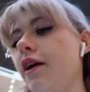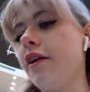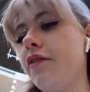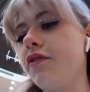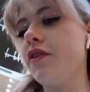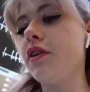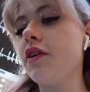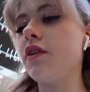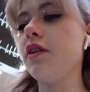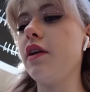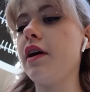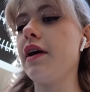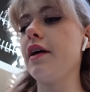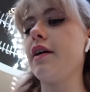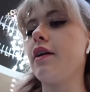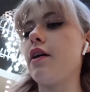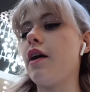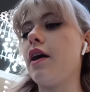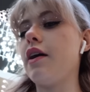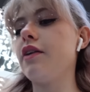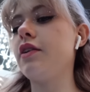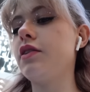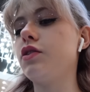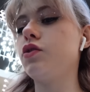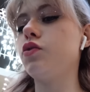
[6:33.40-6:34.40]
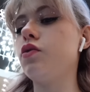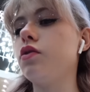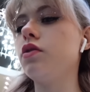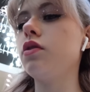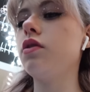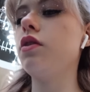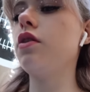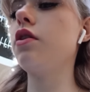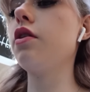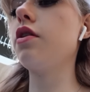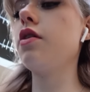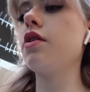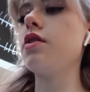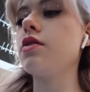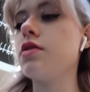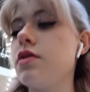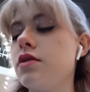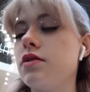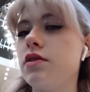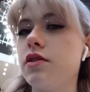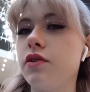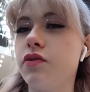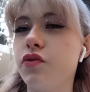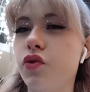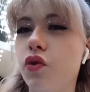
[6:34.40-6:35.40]
I feel like I saw a lot of things
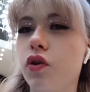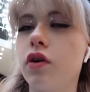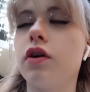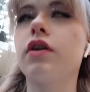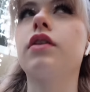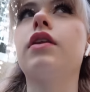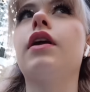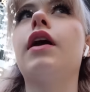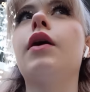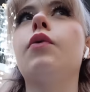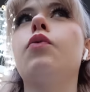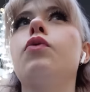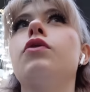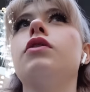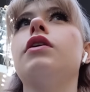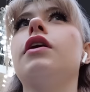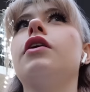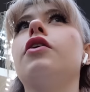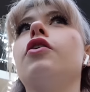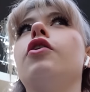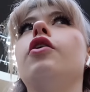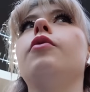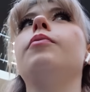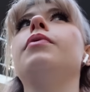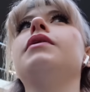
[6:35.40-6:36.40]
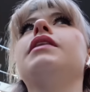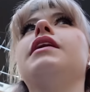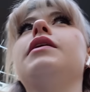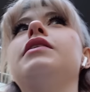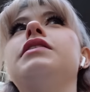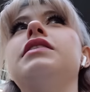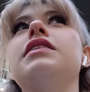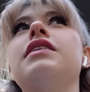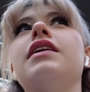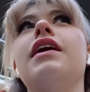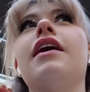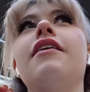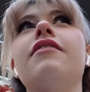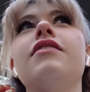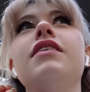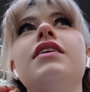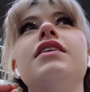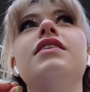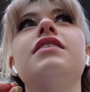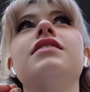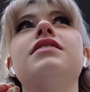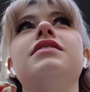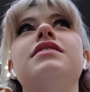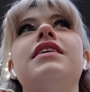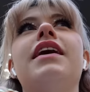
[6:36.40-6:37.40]
in Sephora that I would get her, but they didn't have
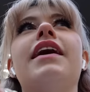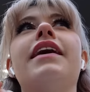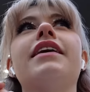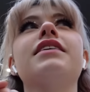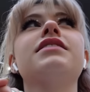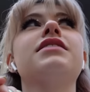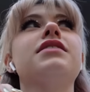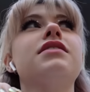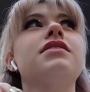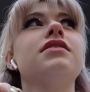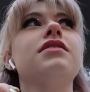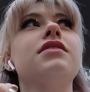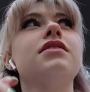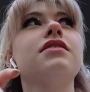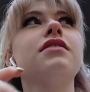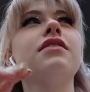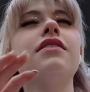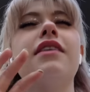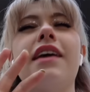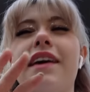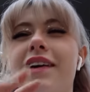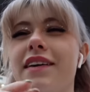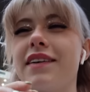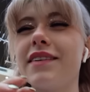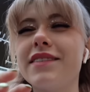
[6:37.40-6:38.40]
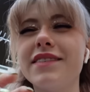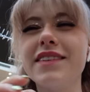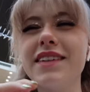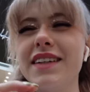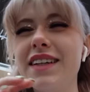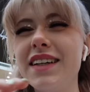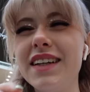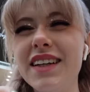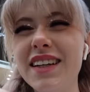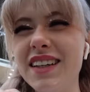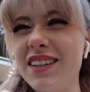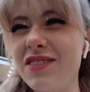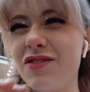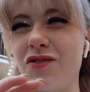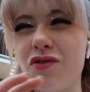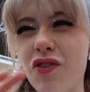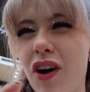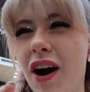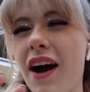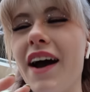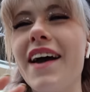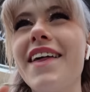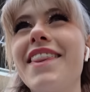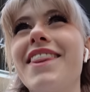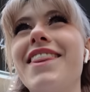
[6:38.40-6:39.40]
the exact like
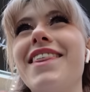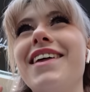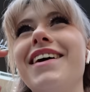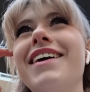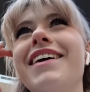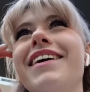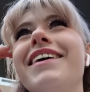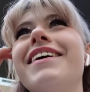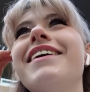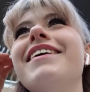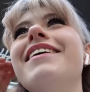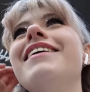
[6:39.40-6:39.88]
right thing.